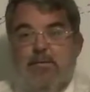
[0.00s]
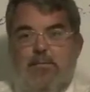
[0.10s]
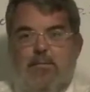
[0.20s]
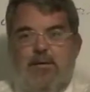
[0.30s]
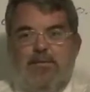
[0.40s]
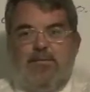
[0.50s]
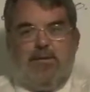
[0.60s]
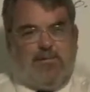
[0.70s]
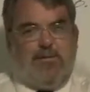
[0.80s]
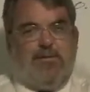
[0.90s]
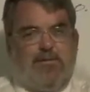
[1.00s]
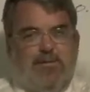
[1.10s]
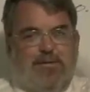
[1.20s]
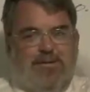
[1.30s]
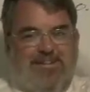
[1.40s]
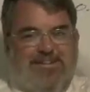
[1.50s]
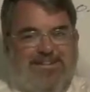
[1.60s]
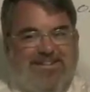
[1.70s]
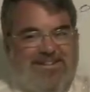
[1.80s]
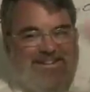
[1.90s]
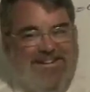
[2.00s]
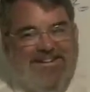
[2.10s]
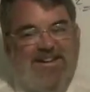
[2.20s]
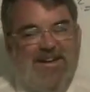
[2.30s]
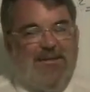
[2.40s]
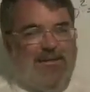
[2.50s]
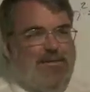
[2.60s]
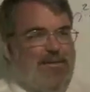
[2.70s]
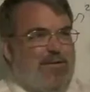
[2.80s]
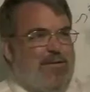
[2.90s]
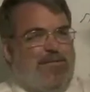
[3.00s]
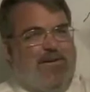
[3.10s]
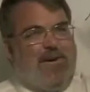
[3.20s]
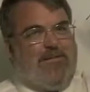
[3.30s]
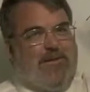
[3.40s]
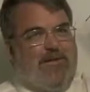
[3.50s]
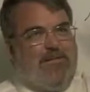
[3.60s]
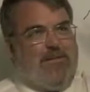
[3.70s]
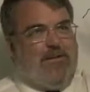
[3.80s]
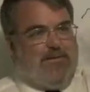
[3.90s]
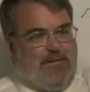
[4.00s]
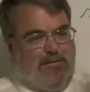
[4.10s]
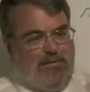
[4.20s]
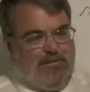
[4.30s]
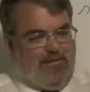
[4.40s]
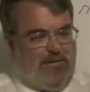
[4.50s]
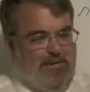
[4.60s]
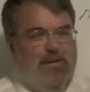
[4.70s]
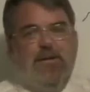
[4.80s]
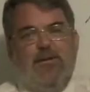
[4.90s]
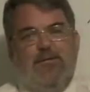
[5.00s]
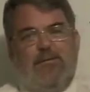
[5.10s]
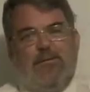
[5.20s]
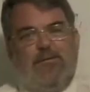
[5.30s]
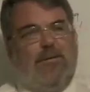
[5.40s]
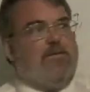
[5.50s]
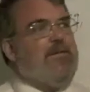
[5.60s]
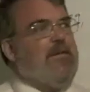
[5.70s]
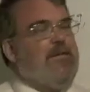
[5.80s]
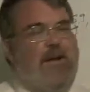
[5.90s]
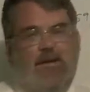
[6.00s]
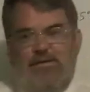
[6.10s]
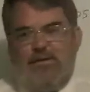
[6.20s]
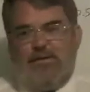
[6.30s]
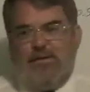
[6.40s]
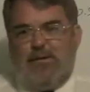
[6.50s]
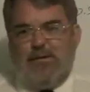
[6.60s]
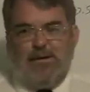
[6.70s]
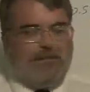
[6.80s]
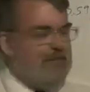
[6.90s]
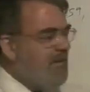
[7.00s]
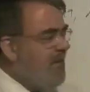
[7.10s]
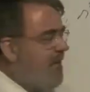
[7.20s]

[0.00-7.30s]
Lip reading: Boy, that's pretty short. So a 6'5" father produces a 4 foot 7.5 inch tall kid.